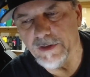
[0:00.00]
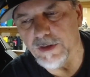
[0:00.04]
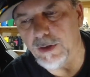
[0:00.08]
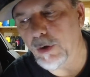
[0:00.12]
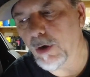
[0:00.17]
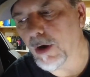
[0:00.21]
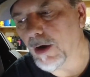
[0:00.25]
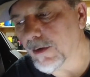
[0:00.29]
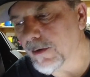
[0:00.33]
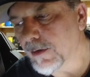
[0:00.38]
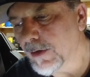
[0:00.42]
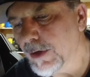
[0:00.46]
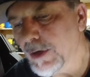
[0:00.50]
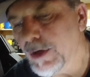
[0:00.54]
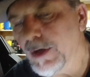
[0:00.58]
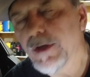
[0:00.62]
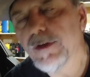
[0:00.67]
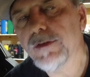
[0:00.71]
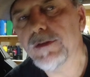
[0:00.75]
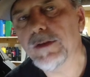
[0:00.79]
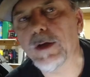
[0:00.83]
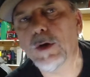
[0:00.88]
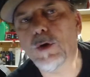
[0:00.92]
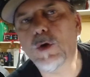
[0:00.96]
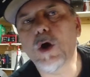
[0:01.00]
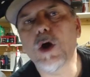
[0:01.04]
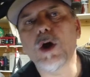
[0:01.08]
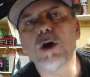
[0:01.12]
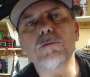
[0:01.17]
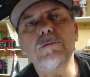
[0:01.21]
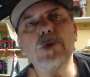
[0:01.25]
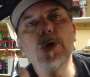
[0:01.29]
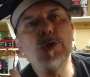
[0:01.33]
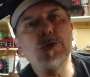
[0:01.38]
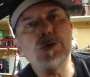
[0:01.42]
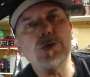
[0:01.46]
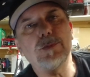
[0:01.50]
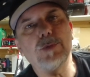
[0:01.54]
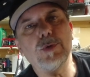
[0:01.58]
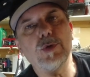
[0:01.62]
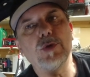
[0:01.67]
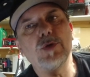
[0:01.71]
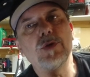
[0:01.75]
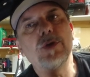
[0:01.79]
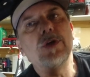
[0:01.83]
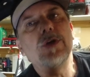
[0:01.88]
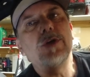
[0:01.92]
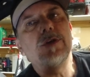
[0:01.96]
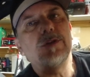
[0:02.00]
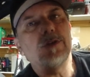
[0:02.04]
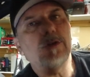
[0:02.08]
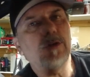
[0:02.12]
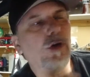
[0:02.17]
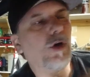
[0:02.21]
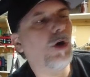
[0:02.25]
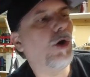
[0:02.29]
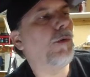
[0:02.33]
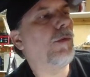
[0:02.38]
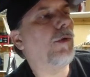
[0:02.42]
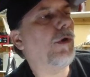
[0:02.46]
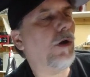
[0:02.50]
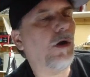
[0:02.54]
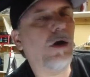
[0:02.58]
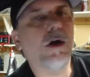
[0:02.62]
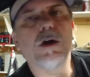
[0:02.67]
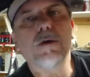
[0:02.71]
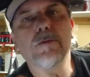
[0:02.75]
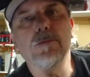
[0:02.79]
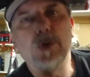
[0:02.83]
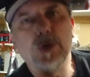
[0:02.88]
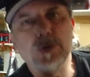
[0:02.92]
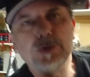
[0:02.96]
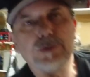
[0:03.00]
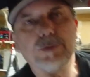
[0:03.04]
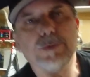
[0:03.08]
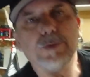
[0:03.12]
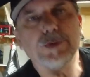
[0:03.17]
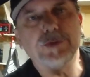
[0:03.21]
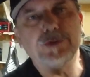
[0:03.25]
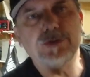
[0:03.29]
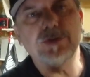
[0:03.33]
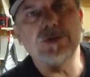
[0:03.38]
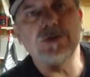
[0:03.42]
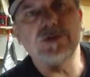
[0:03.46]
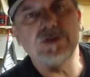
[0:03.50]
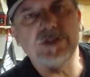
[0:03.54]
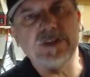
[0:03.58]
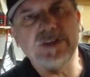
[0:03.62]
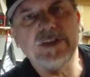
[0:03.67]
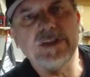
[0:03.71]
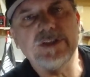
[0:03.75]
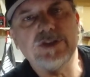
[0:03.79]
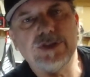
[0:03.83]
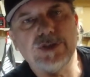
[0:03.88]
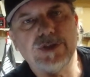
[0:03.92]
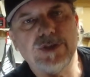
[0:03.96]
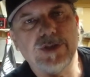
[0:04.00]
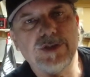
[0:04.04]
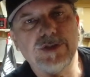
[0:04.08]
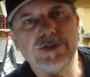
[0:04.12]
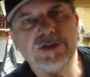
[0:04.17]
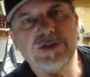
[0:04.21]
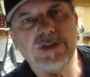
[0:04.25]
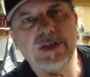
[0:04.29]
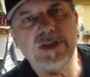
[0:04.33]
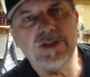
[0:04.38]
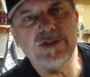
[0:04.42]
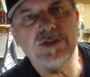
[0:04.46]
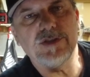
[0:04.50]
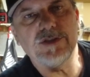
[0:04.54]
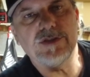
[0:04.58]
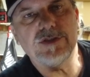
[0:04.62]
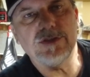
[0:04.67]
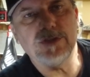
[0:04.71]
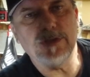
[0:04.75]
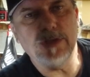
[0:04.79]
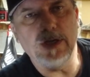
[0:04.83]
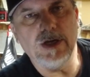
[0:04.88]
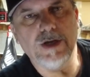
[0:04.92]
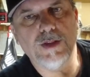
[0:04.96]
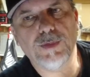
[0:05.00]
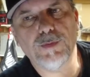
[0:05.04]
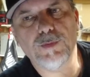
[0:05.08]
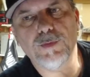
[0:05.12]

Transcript: four, are, three, and five. There are multiple. there are, are multiple tunes in each of those stages. Oh yeah, uh,